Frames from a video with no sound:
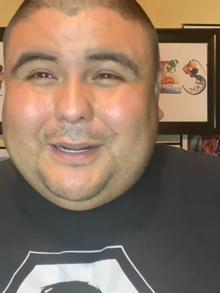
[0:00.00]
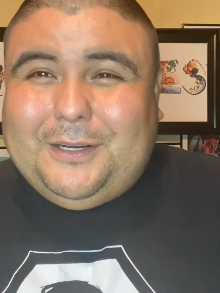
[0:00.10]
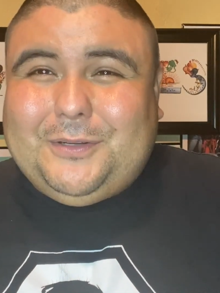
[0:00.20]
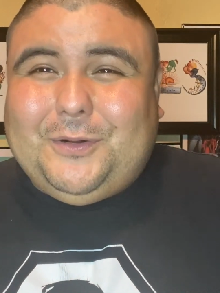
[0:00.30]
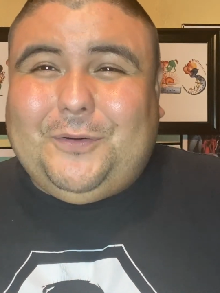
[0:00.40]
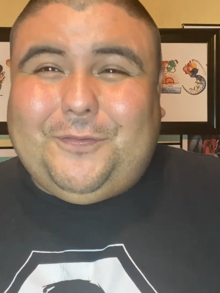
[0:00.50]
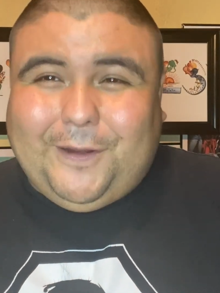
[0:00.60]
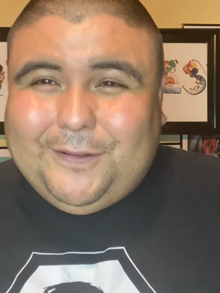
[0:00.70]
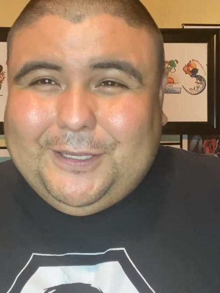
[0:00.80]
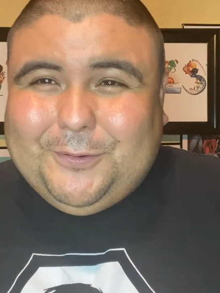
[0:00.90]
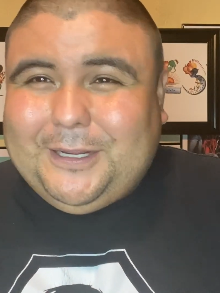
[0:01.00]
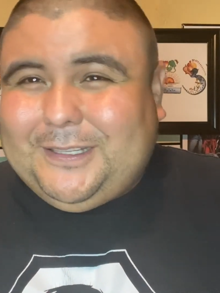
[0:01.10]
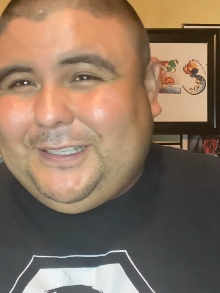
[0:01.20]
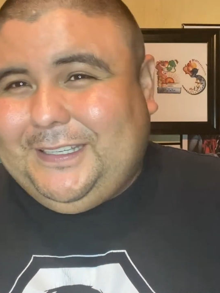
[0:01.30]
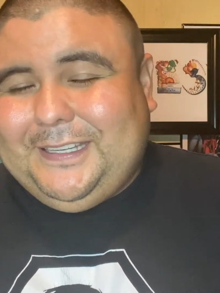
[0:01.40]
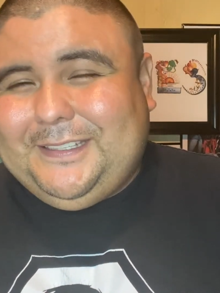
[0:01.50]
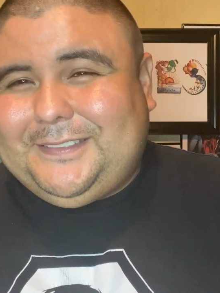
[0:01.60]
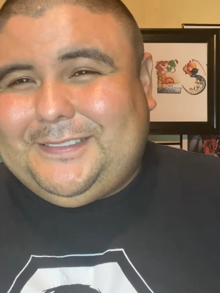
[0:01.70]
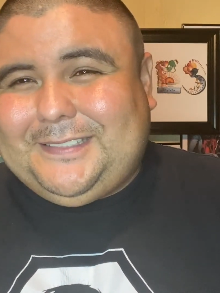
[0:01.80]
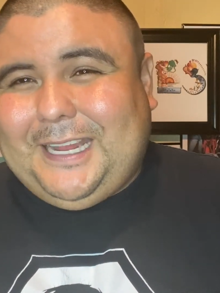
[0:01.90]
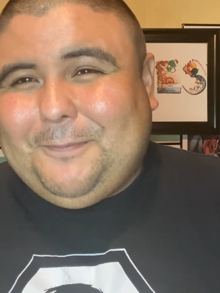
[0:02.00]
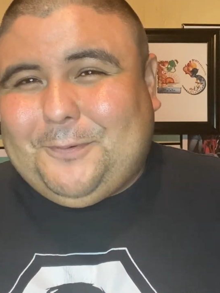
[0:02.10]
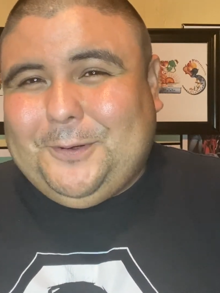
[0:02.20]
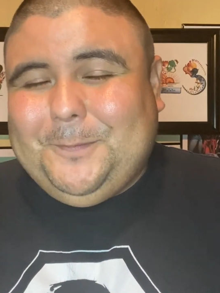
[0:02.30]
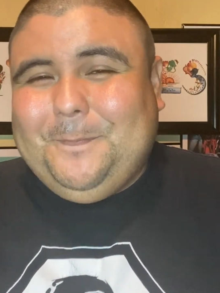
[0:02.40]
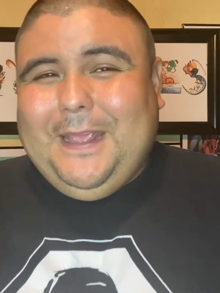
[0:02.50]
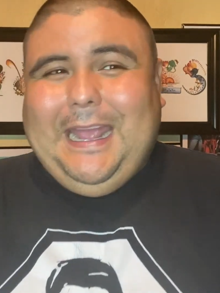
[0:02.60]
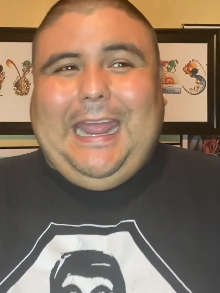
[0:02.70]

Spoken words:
uncle fairly quickly in this escape room.